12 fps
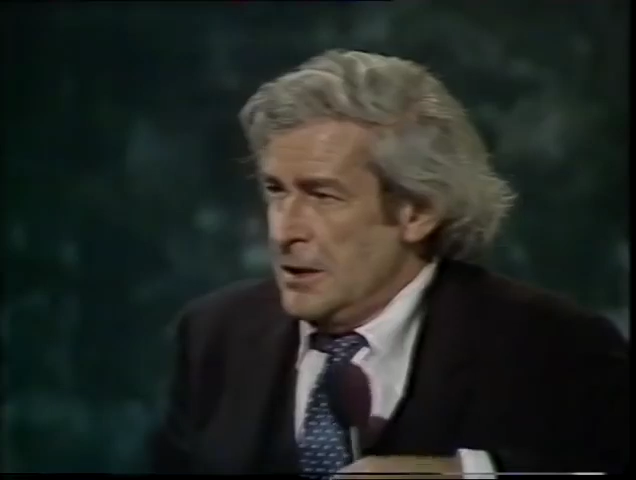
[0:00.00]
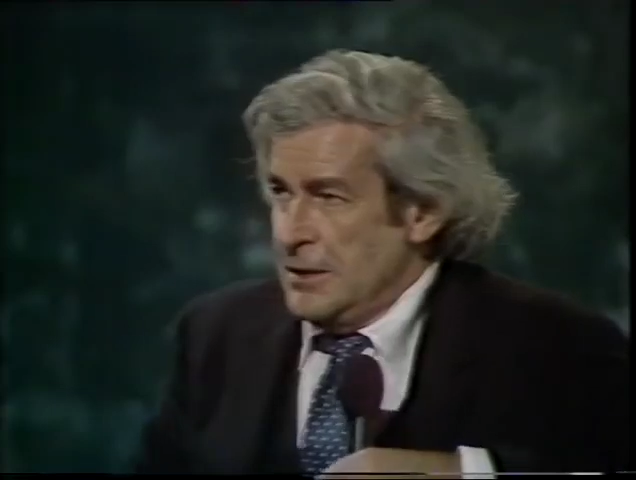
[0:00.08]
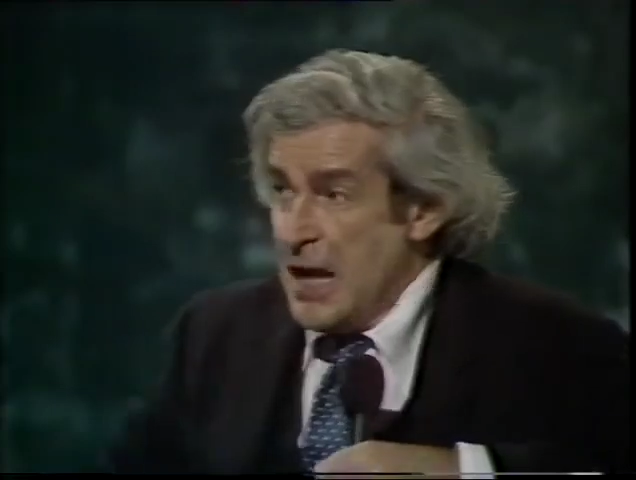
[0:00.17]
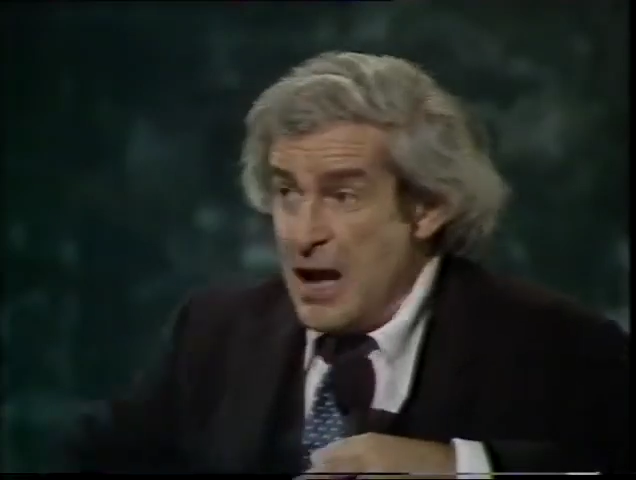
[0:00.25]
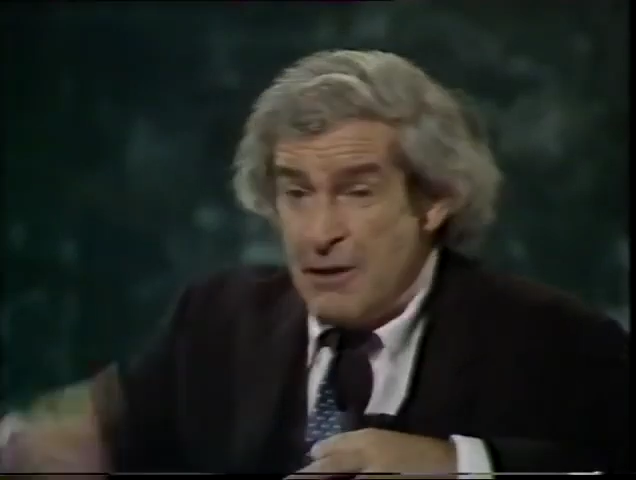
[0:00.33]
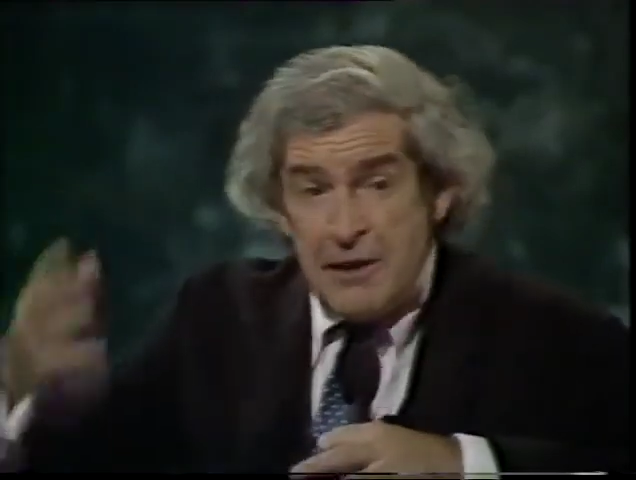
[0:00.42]

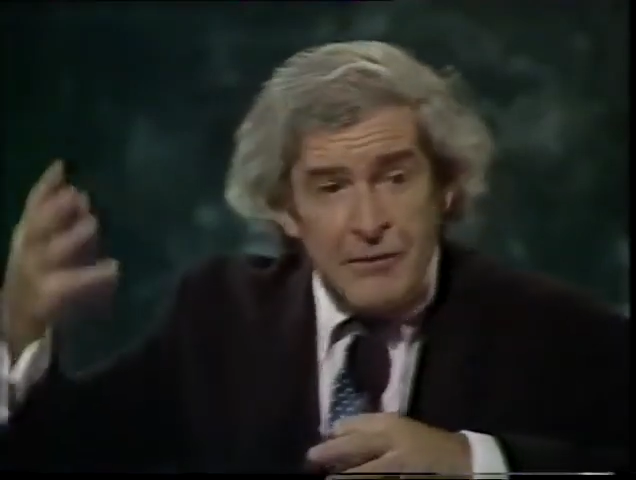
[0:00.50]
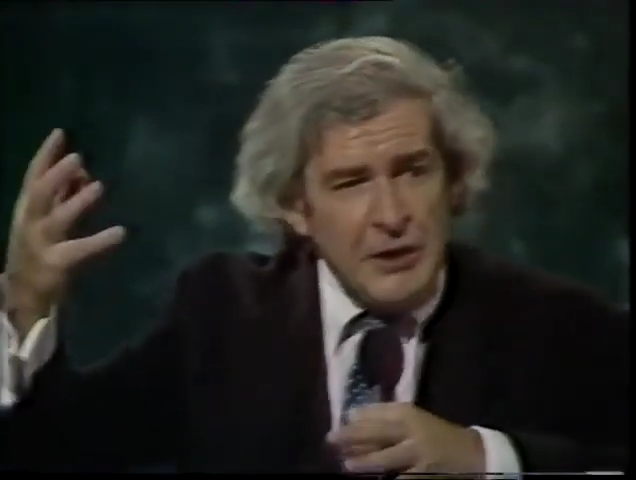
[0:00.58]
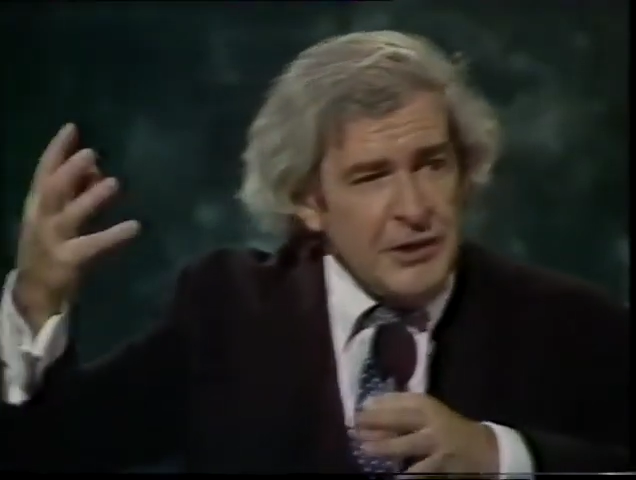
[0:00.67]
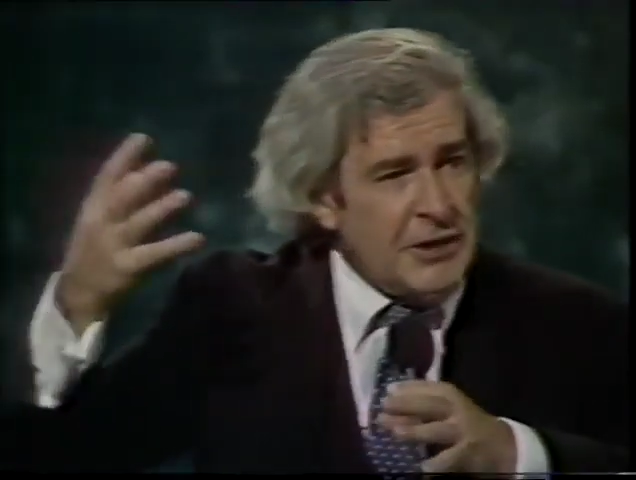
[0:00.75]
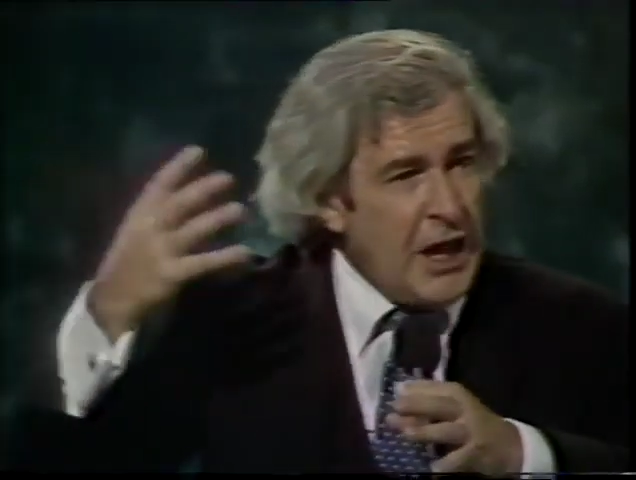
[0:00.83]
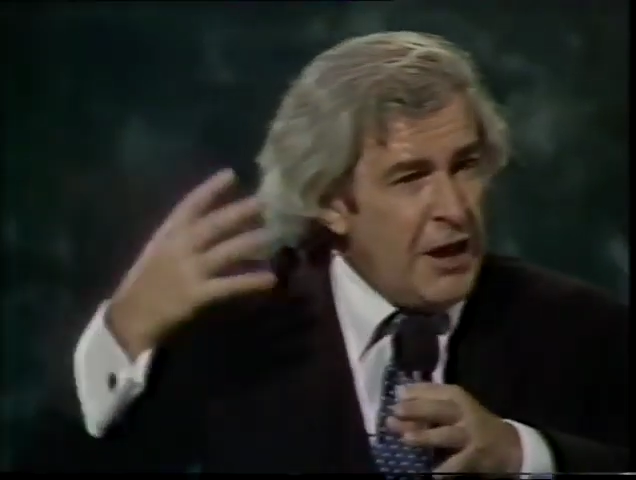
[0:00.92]
now they've
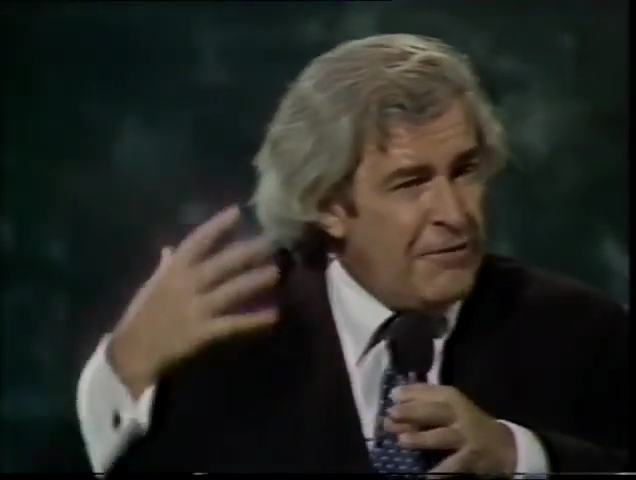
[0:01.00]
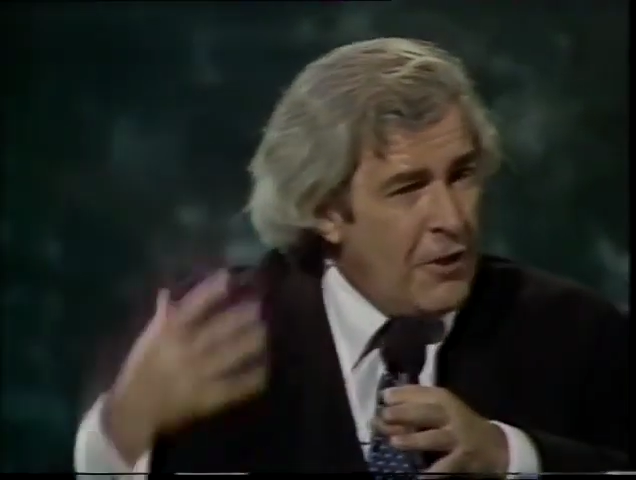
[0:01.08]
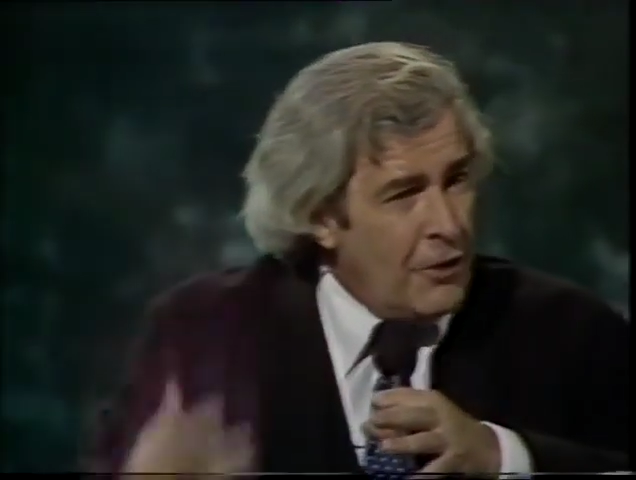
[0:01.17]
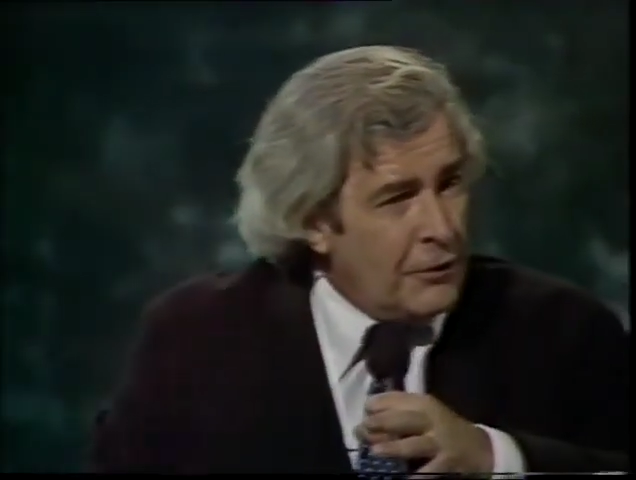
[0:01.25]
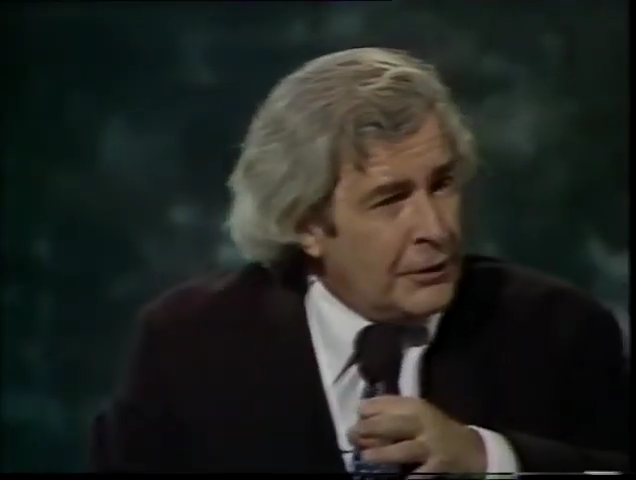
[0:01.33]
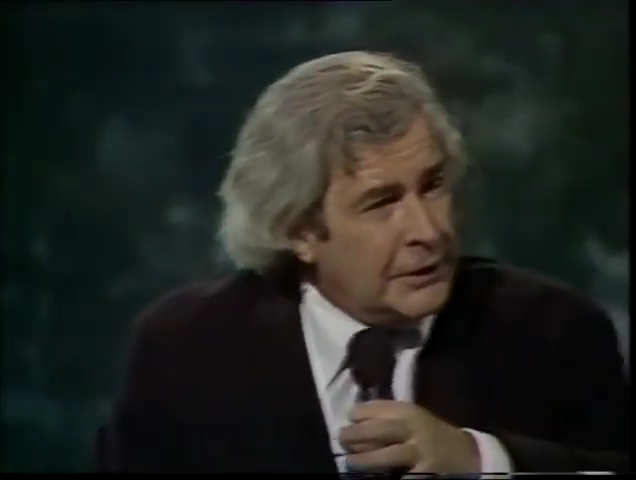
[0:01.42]
got the
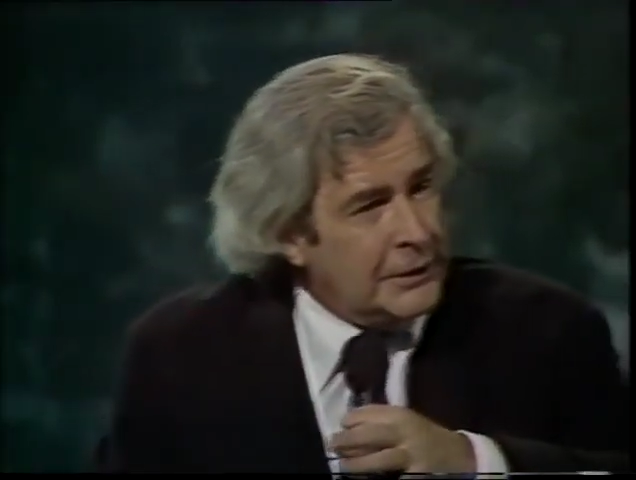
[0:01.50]
telephone